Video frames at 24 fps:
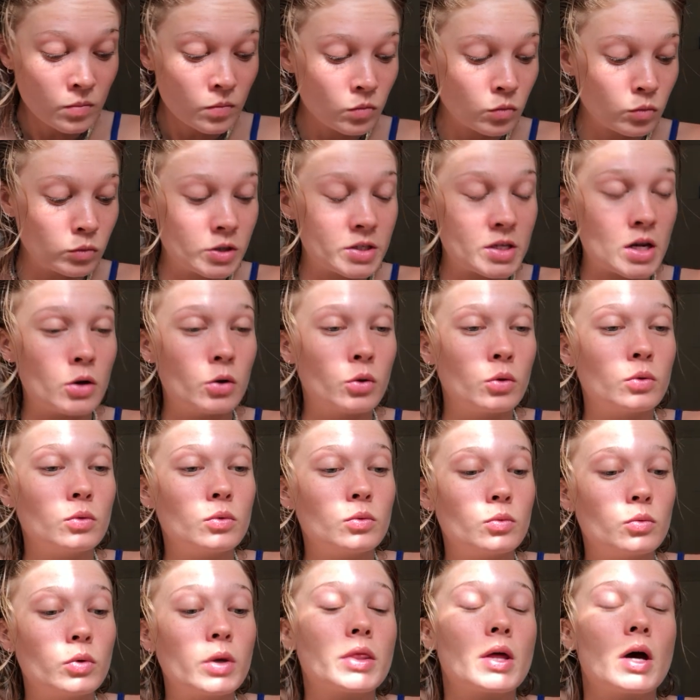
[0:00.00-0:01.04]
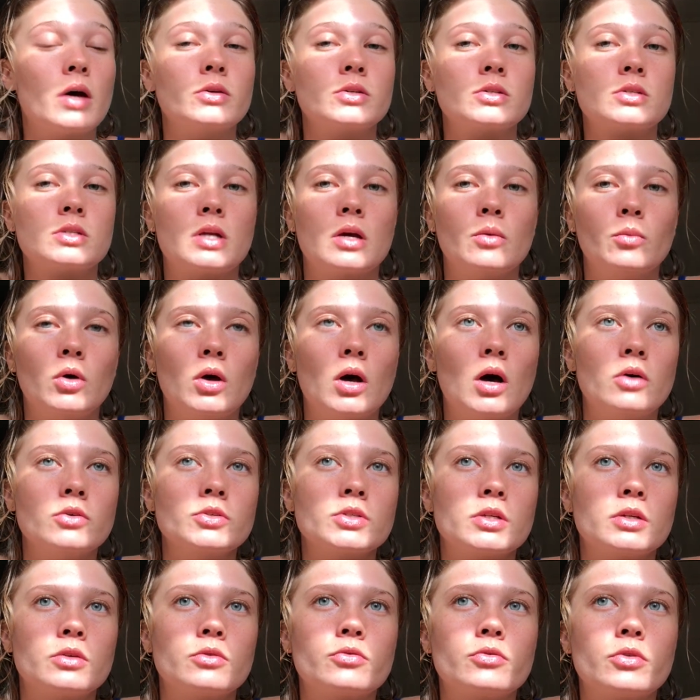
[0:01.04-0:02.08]
was out without stable
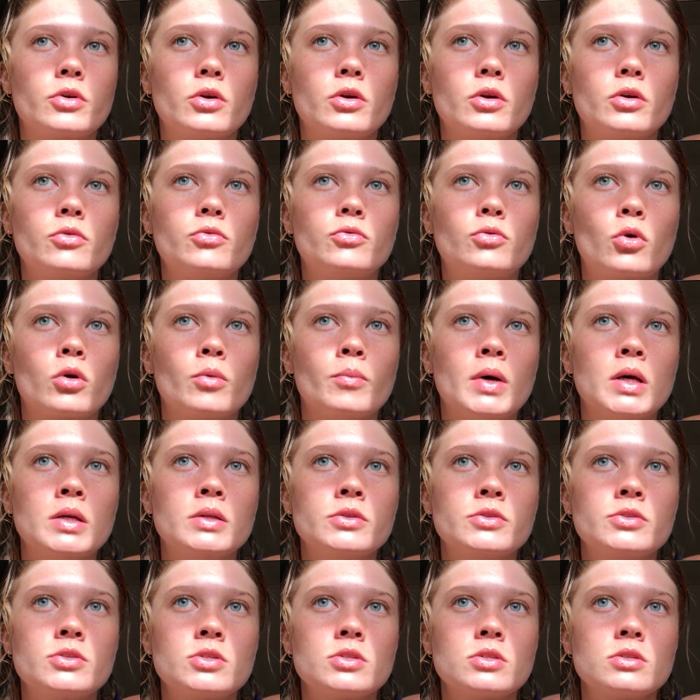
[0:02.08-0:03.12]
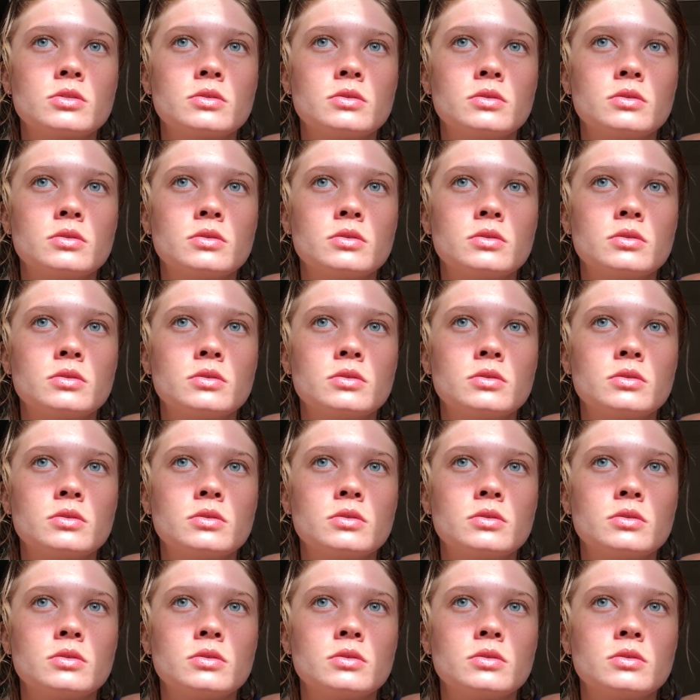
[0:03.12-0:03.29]
housing for 4 months.